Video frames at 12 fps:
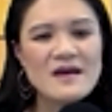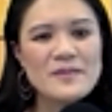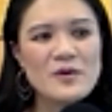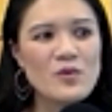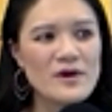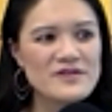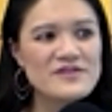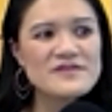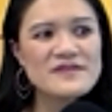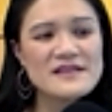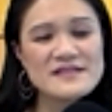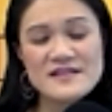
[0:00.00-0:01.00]
But one of the
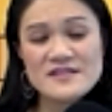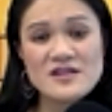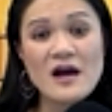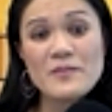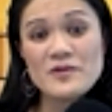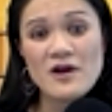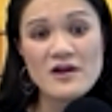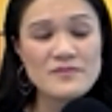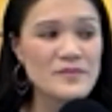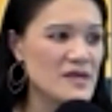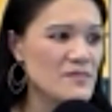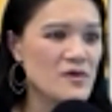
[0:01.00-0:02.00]
things that stop a lot
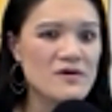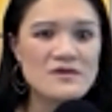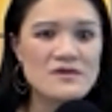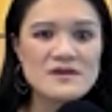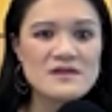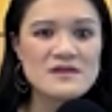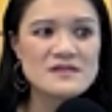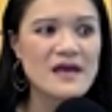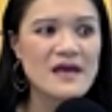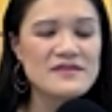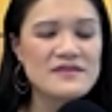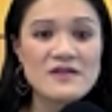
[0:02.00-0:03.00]
of people is
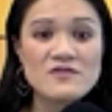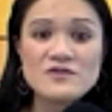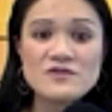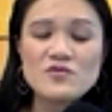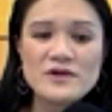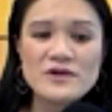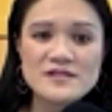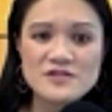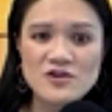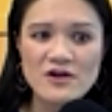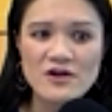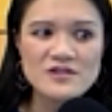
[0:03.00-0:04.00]
that they don't know where to
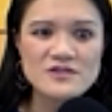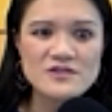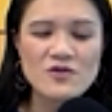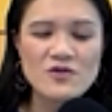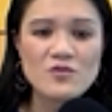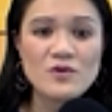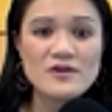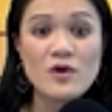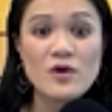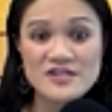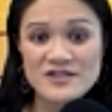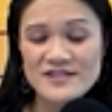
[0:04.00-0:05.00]
start or what
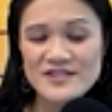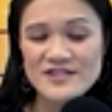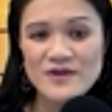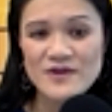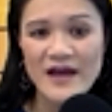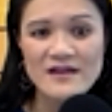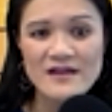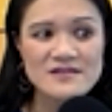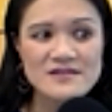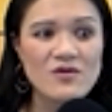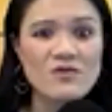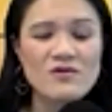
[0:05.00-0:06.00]
questions to
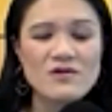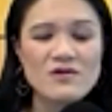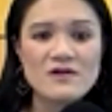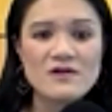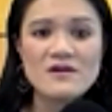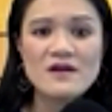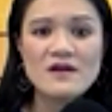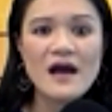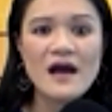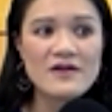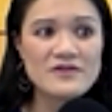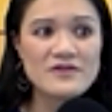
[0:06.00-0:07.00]
ask or
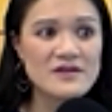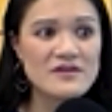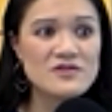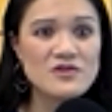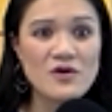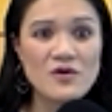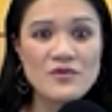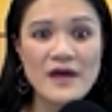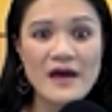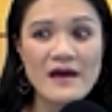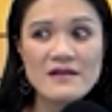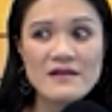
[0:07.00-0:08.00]
how do they know
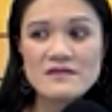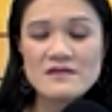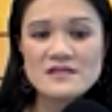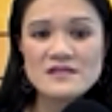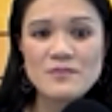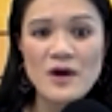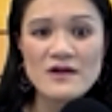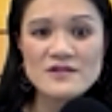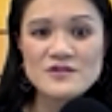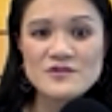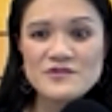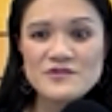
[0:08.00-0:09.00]
that the
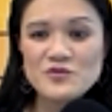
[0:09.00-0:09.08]
sponsors,